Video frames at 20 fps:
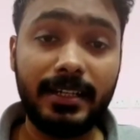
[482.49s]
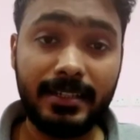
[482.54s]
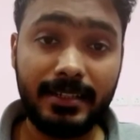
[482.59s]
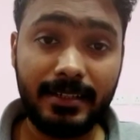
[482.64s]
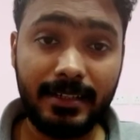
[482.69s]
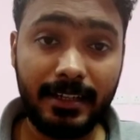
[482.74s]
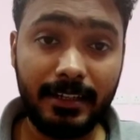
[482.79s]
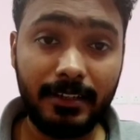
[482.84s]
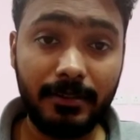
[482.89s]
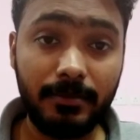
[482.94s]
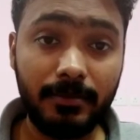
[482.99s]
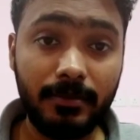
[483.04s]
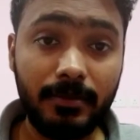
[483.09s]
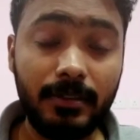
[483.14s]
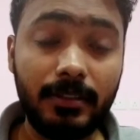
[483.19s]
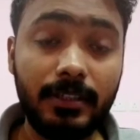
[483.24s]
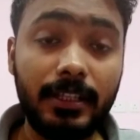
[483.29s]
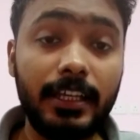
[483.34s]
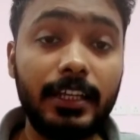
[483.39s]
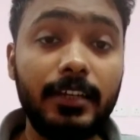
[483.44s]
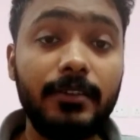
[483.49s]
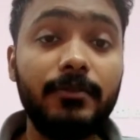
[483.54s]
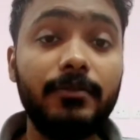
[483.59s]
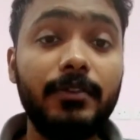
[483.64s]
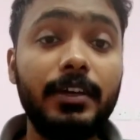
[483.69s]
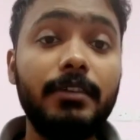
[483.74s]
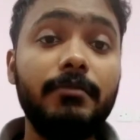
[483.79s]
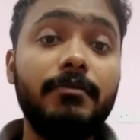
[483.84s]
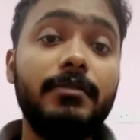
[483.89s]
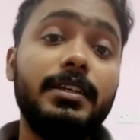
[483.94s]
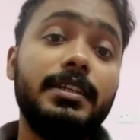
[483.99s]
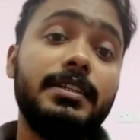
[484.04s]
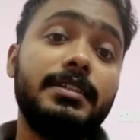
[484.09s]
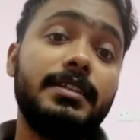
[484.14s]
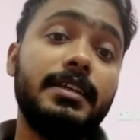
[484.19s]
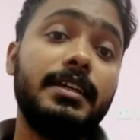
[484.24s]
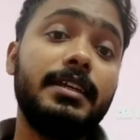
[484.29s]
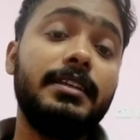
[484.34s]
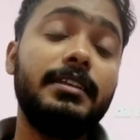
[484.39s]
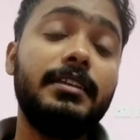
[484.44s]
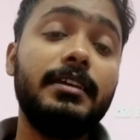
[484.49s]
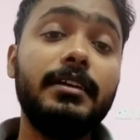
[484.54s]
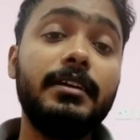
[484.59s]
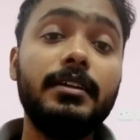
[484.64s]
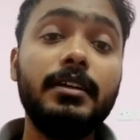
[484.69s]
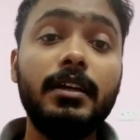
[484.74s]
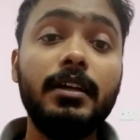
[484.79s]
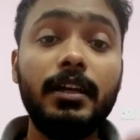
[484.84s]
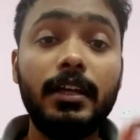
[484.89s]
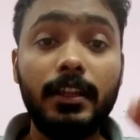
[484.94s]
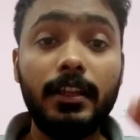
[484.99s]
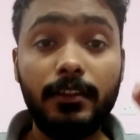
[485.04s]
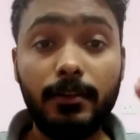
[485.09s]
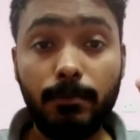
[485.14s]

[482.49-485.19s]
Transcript: understandable that when we said that